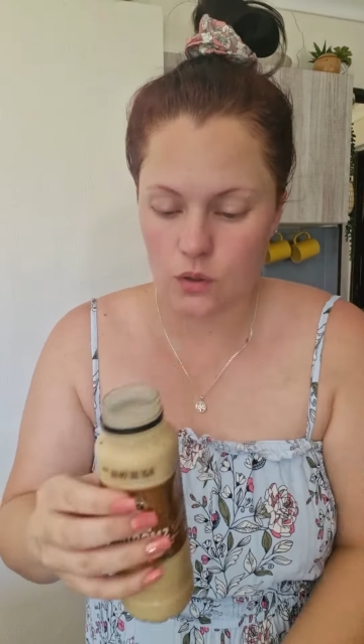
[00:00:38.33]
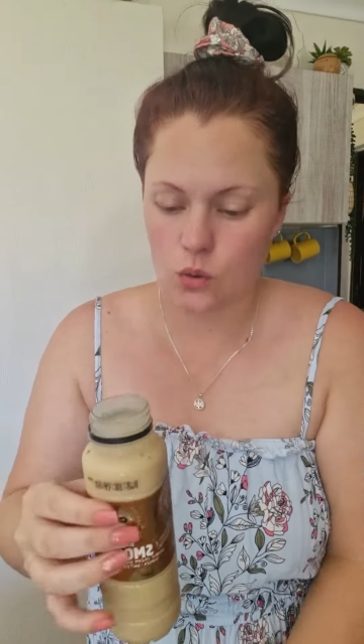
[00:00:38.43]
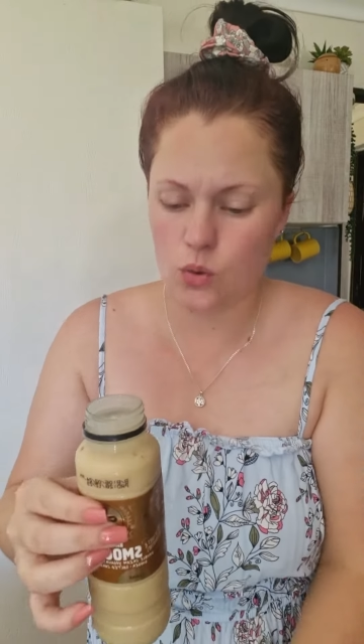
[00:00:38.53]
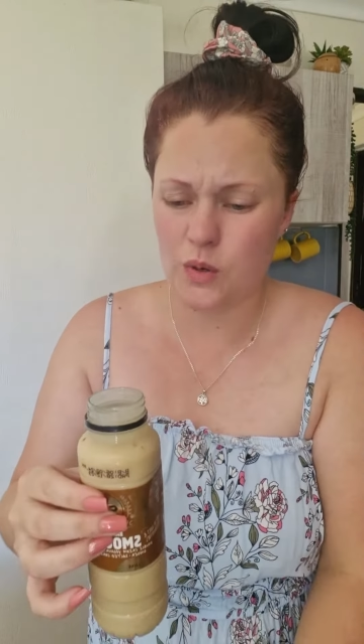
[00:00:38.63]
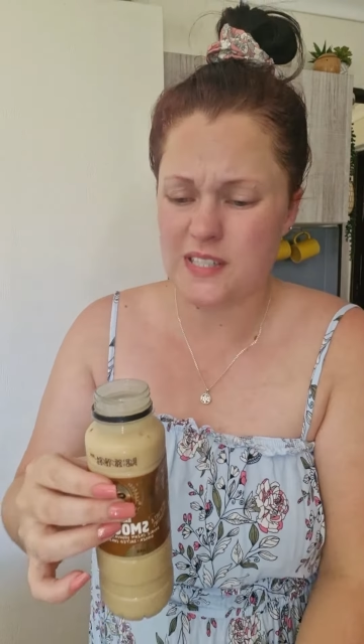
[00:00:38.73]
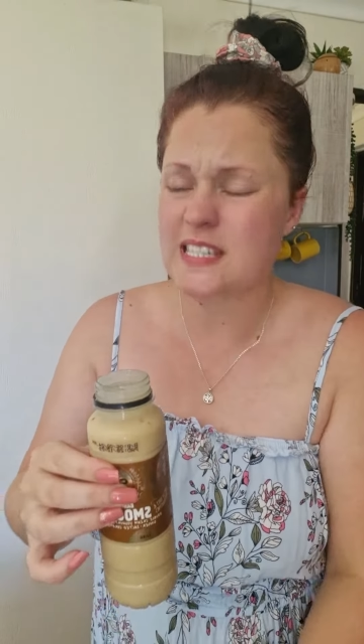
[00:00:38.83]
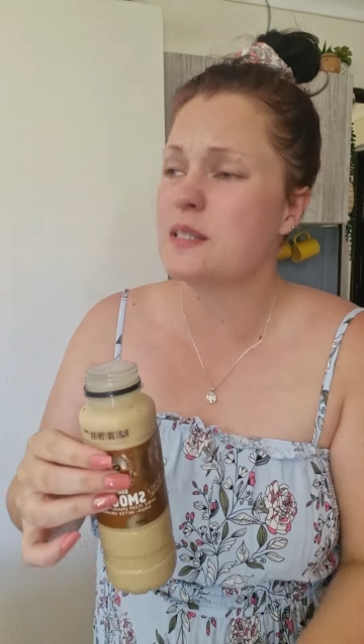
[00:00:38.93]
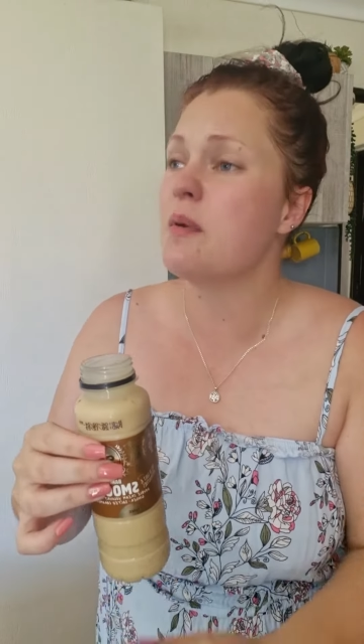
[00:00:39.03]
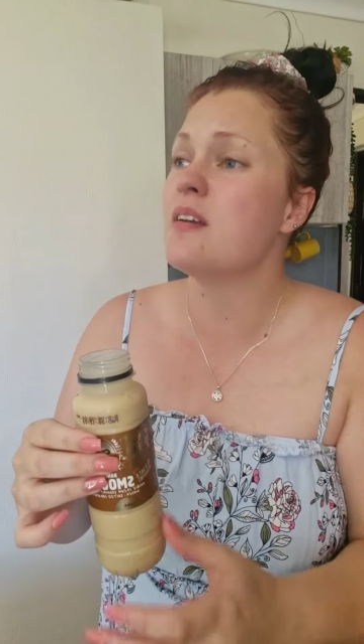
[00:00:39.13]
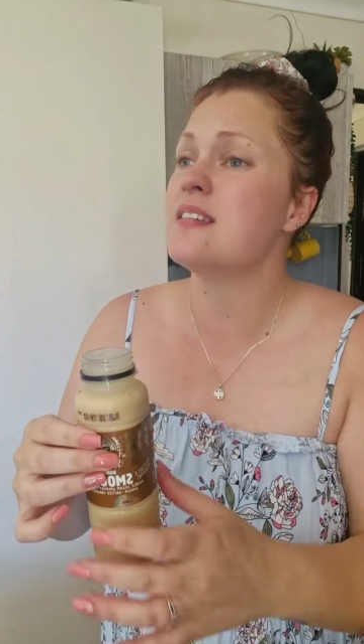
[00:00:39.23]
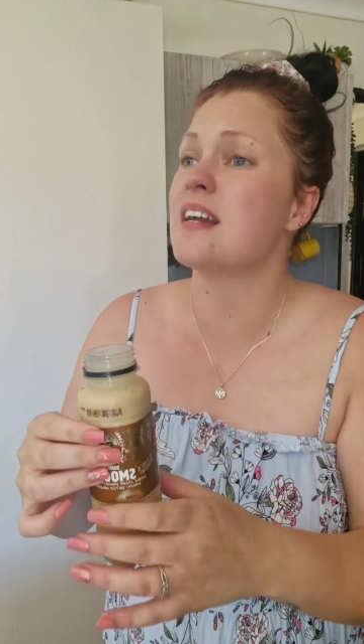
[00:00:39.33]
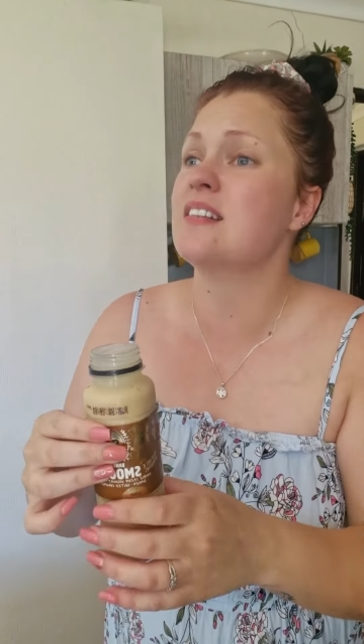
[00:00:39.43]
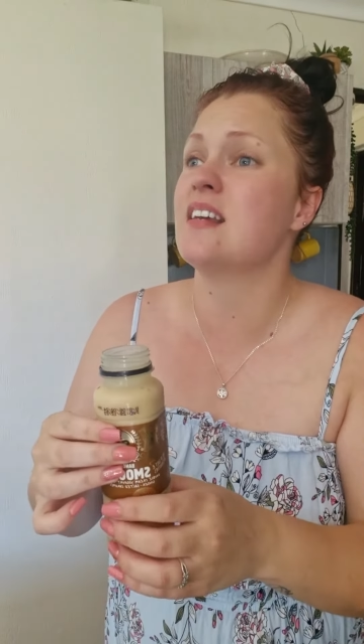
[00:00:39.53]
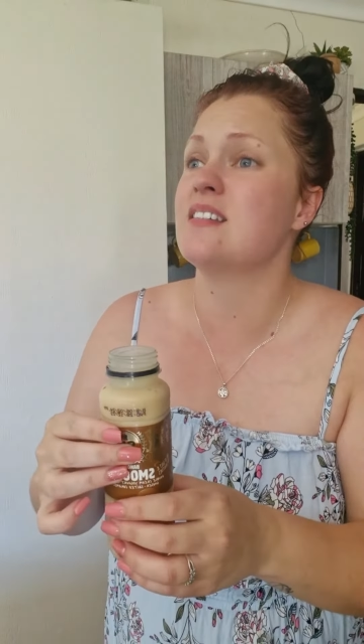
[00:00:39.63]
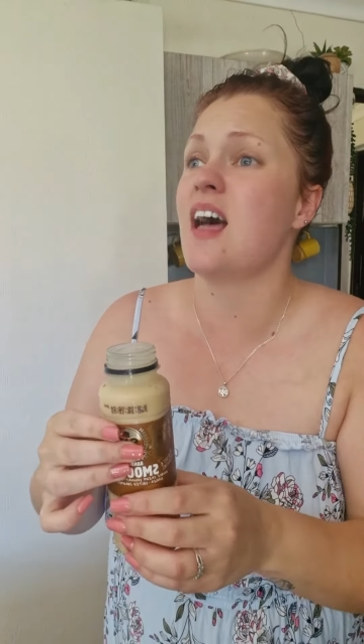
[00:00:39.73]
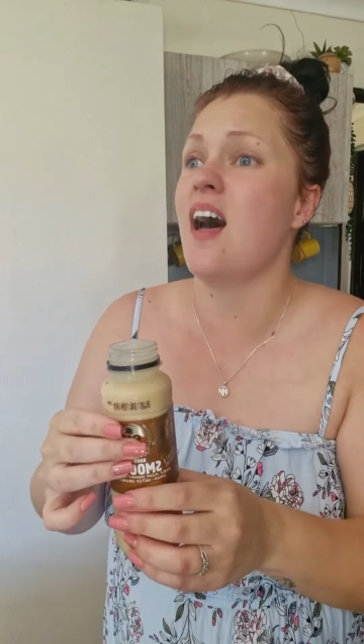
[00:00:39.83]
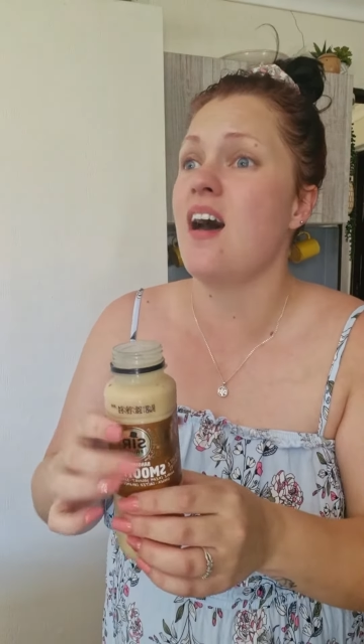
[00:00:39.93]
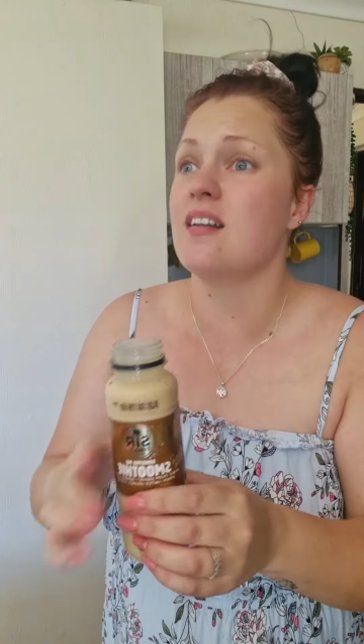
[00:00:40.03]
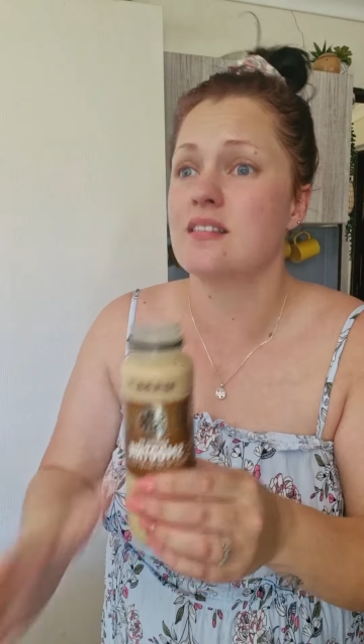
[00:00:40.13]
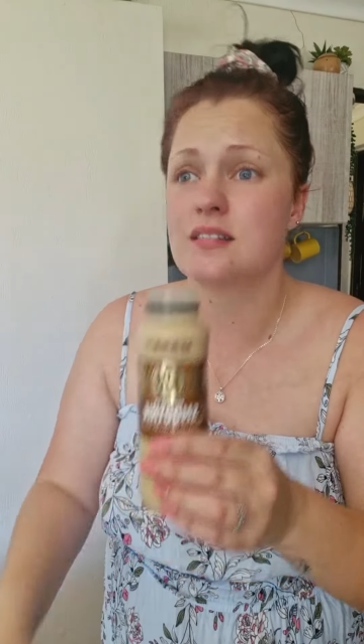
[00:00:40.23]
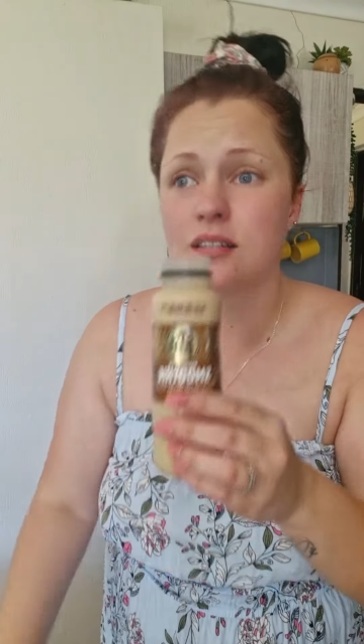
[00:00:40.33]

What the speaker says: Ooh, it smells like dessert.